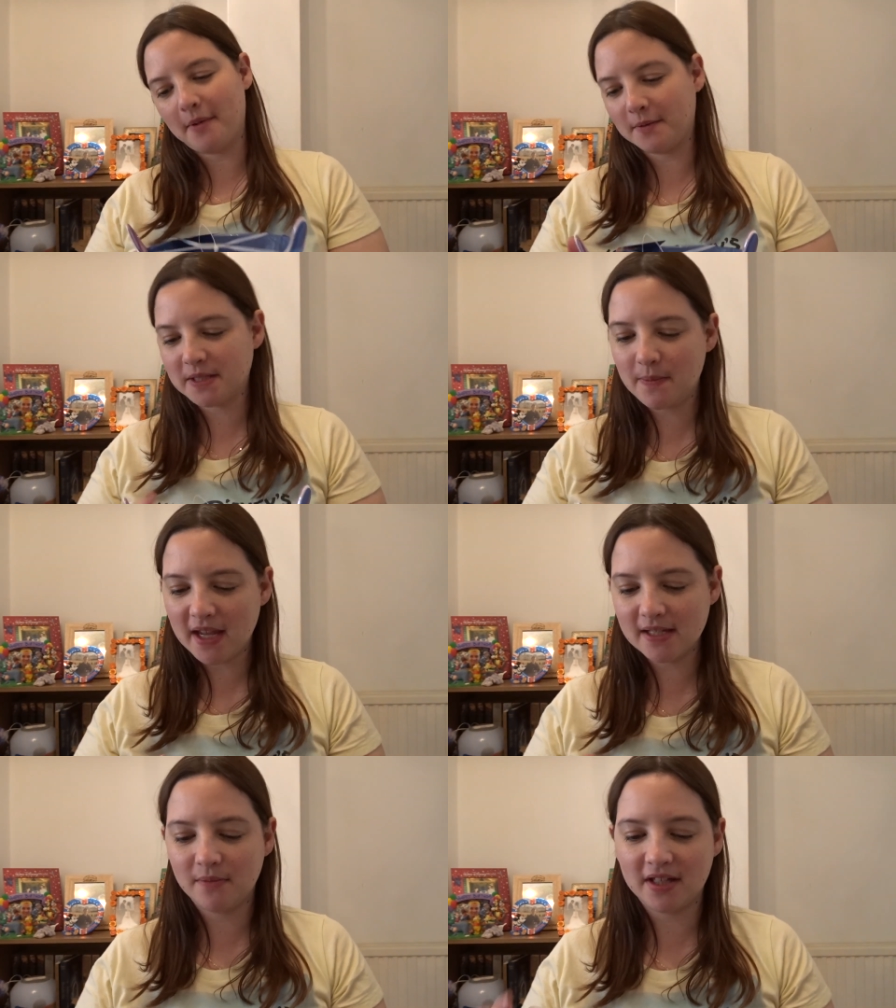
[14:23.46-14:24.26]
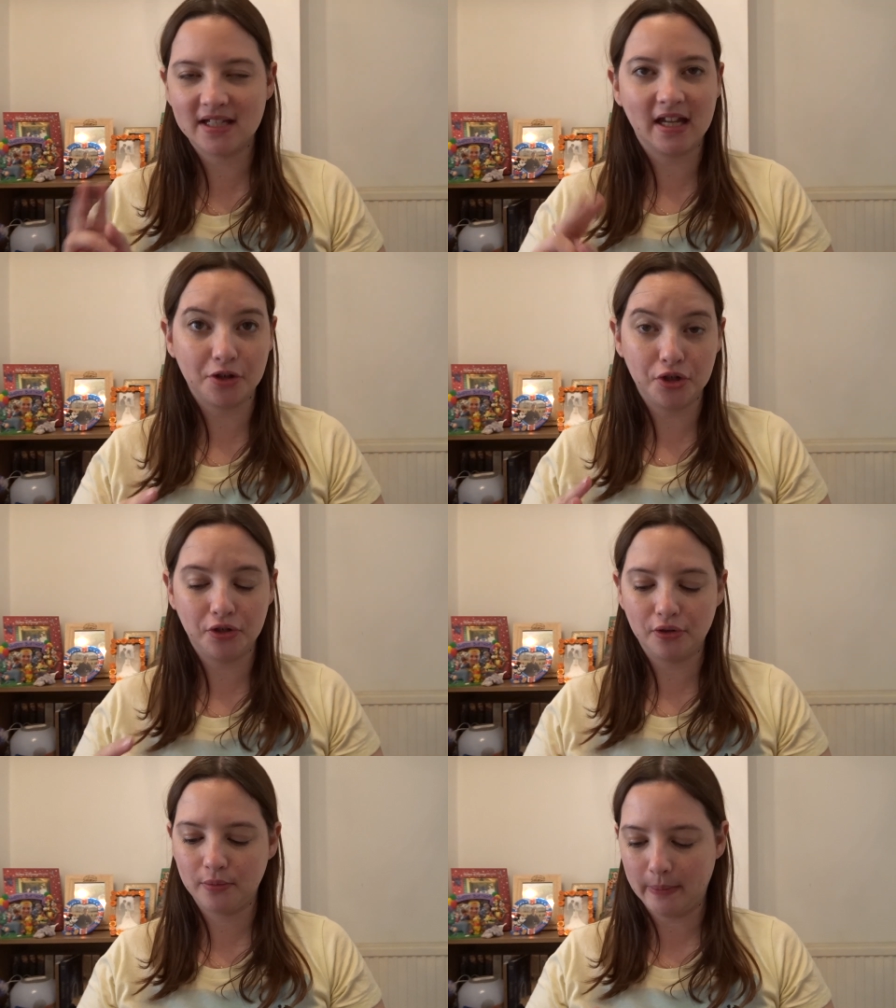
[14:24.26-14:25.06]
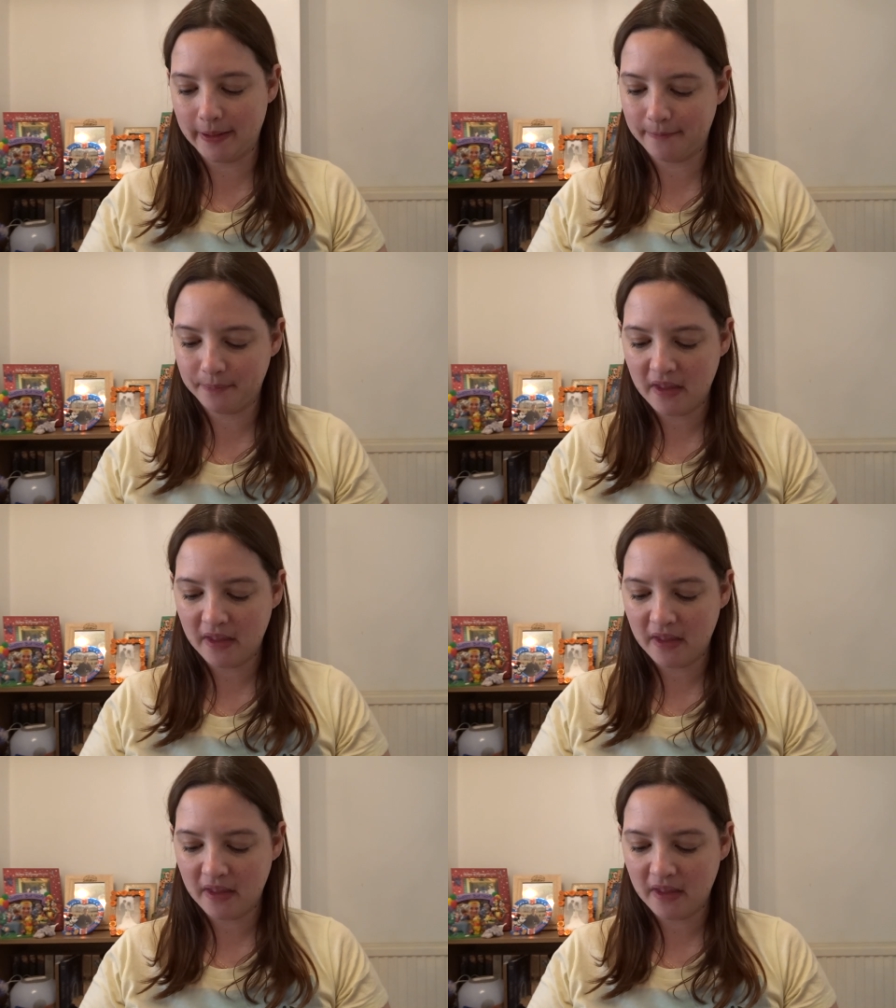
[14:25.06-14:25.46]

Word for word: I was debating whether to get two, but